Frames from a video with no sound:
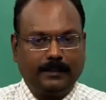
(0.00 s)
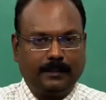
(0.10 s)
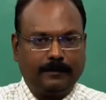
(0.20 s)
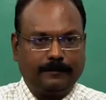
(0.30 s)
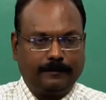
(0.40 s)

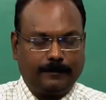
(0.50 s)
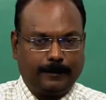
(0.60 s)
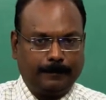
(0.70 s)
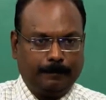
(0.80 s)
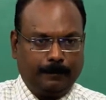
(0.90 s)
instead of
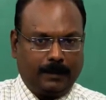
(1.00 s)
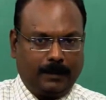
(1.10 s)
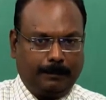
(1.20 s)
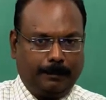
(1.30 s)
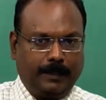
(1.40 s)
uh,
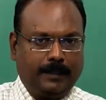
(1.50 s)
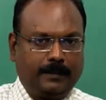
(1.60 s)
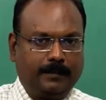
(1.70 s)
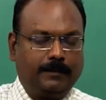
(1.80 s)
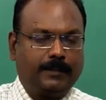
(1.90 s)
the
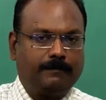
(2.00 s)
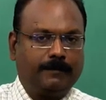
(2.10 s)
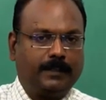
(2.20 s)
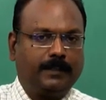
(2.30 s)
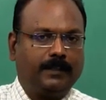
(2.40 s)
place in which
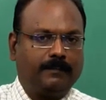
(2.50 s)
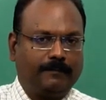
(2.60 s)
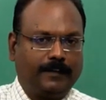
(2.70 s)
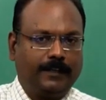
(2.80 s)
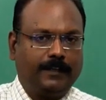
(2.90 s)
where they are
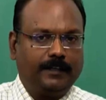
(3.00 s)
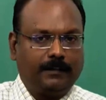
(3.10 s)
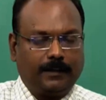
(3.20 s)
fighting